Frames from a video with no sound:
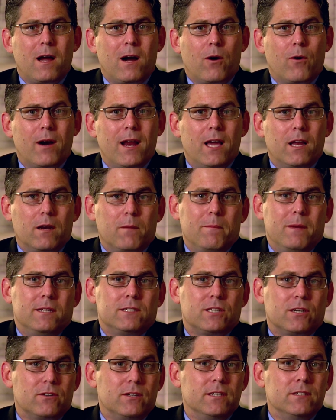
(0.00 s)
Our
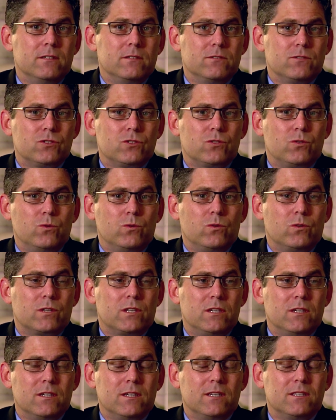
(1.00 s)
elementary school
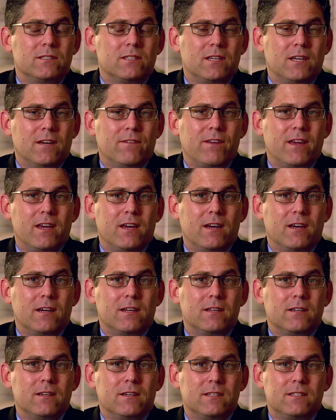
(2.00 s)
kids have
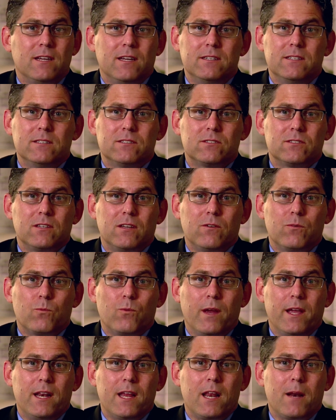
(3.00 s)
had attendance
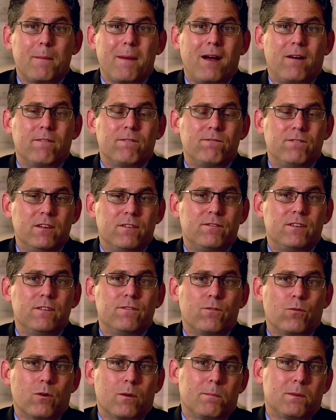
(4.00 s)
rate at about
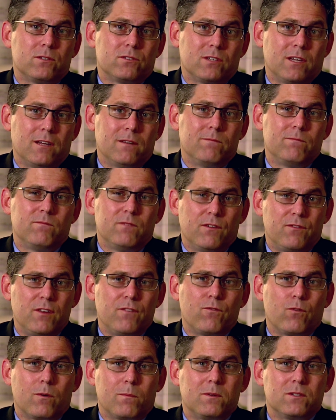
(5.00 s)
54%.
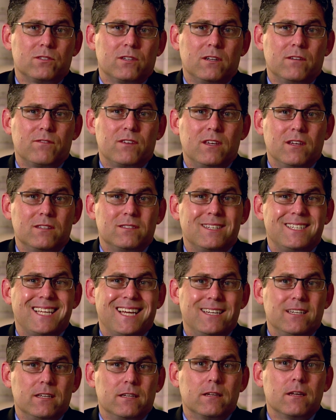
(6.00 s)
54% of kids
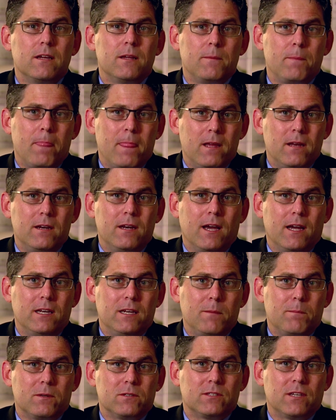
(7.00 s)
attending
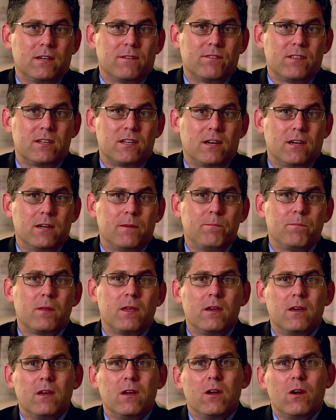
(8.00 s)
90% of the time.
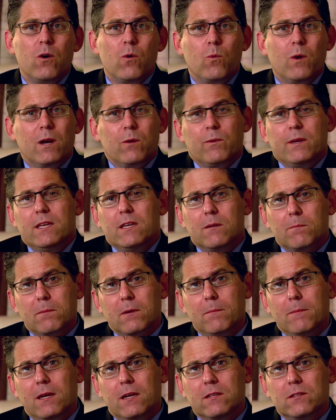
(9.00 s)
When we
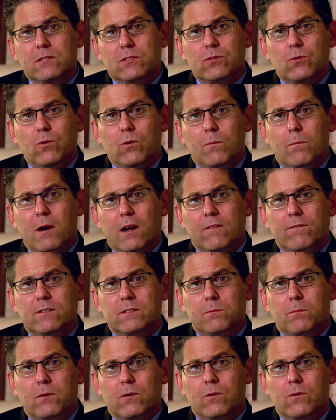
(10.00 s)
implemented the school
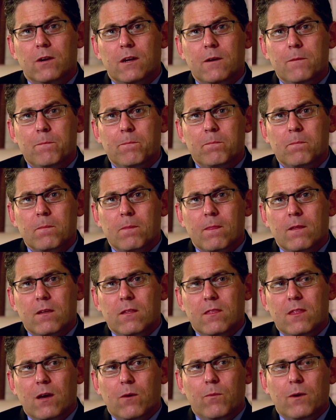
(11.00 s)
breakfast program,
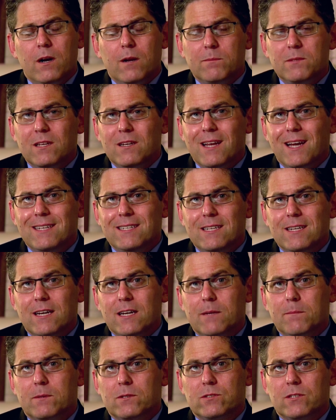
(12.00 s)
that went up to
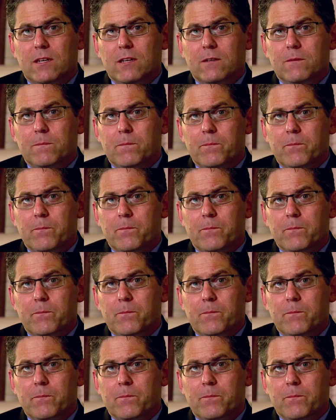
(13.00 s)
99%.